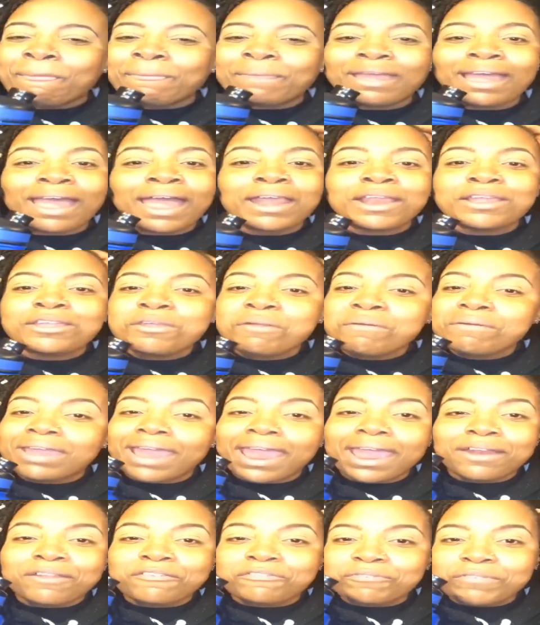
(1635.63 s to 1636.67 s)
honey, you
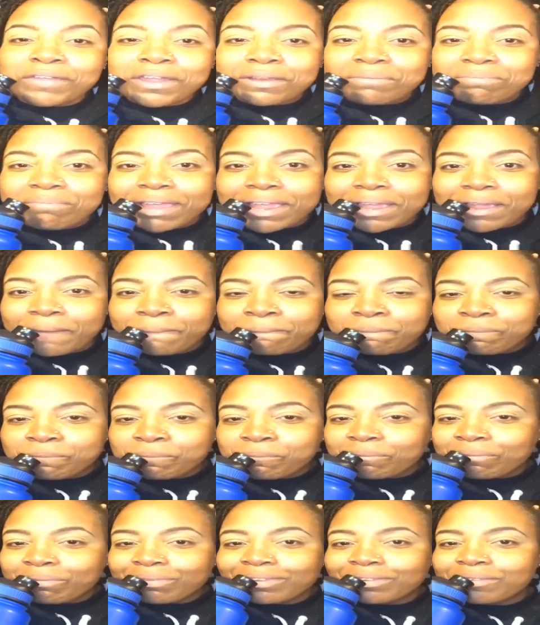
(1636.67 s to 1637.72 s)
can't offend me.
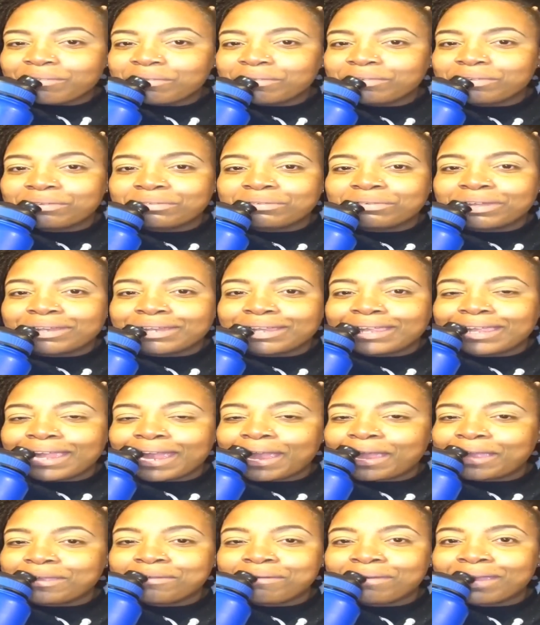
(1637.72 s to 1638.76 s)
You you really
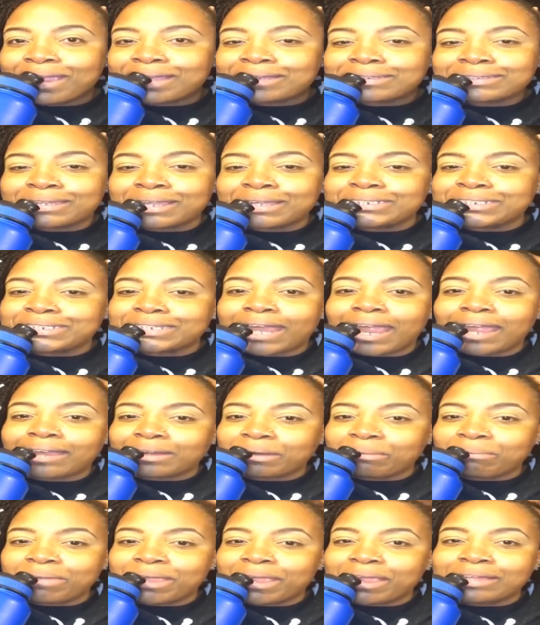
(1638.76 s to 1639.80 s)
can't. You can't say jack
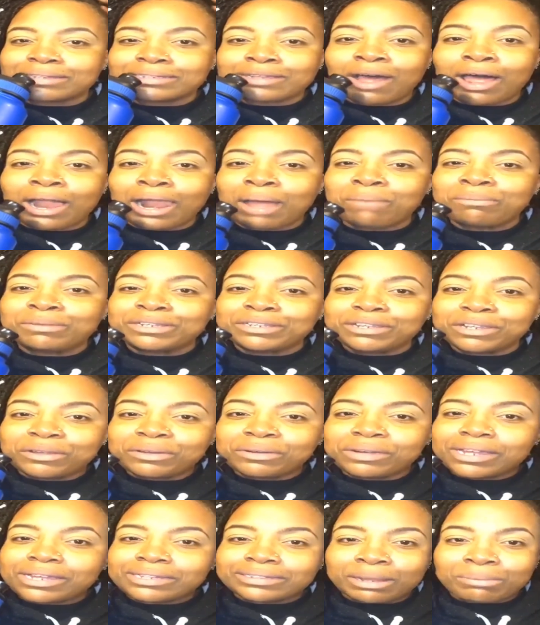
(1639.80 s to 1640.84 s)
to me because all I'm gonna
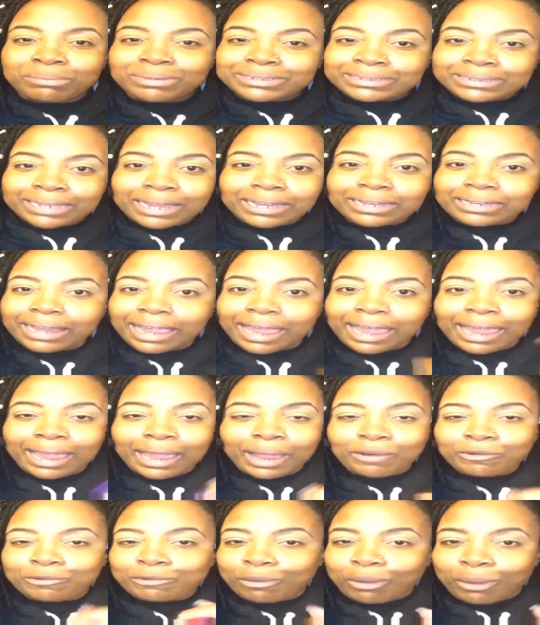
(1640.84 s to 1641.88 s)
do is I'm gonna take
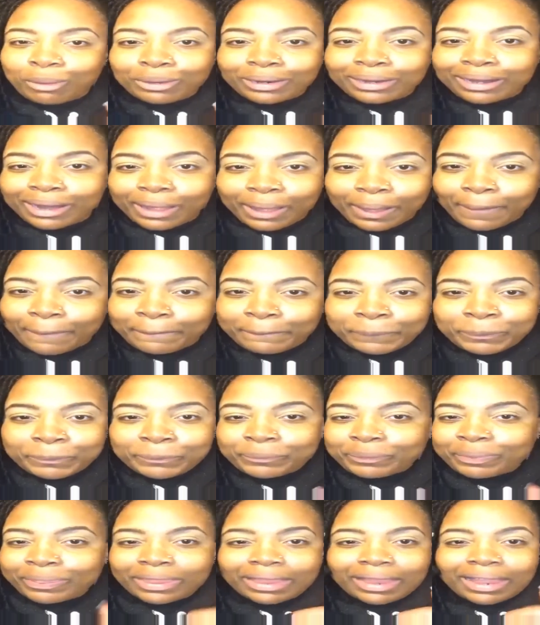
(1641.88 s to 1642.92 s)
that, roll it up,
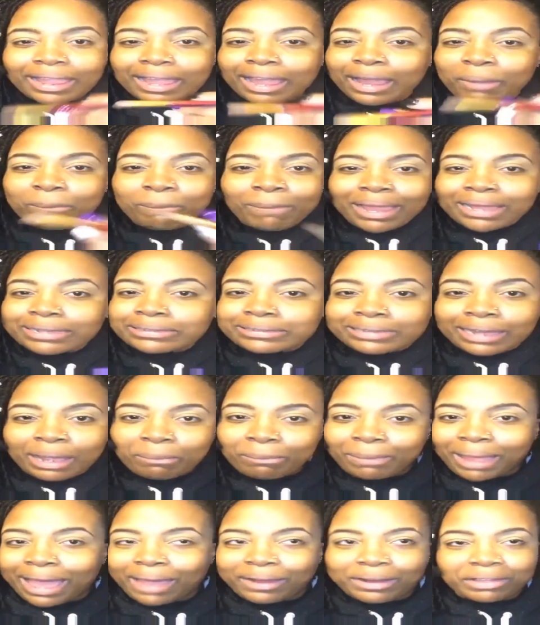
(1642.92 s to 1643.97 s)
and make
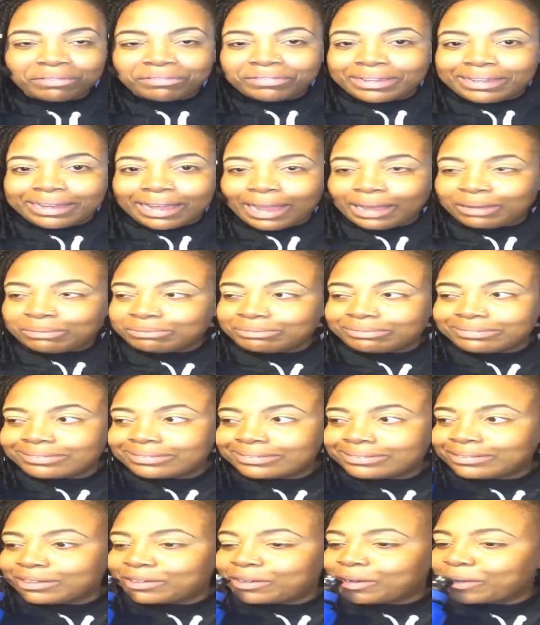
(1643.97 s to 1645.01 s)
something out of it. I'm
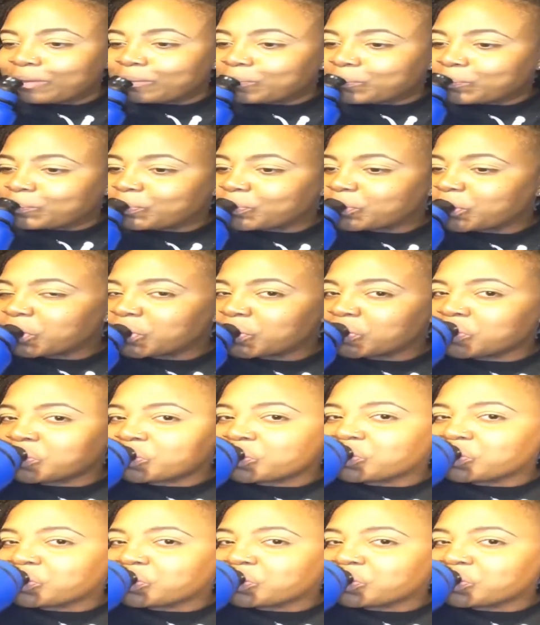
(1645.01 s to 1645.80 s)
you know.